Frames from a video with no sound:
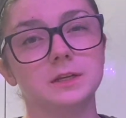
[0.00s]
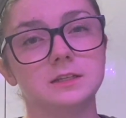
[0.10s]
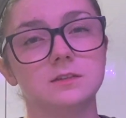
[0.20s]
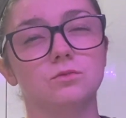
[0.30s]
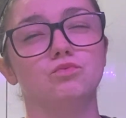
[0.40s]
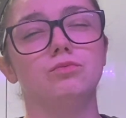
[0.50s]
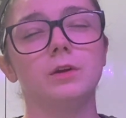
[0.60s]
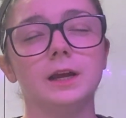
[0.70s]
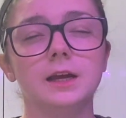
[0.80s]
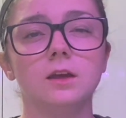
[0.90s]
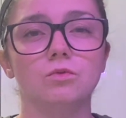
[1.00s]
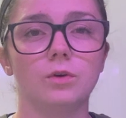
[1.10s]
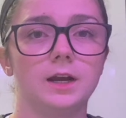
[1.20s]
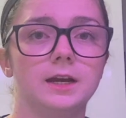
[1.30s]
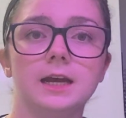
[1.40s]
This is a really,
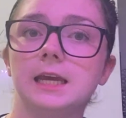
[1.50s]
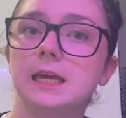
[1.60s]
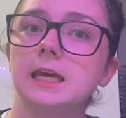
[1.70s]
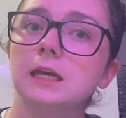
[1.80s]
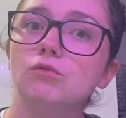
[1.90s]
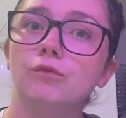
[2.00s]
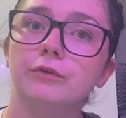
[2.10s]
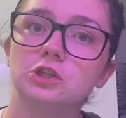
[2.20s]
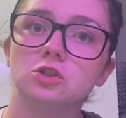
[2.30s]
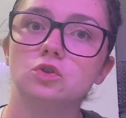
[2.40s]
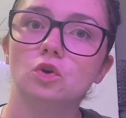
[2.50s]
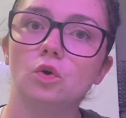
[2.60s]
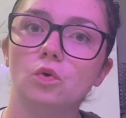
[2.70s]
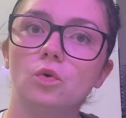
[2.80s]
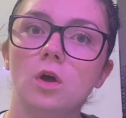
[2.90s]
really key revision
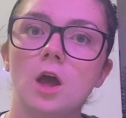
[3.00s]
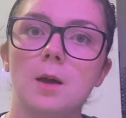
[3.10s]
tool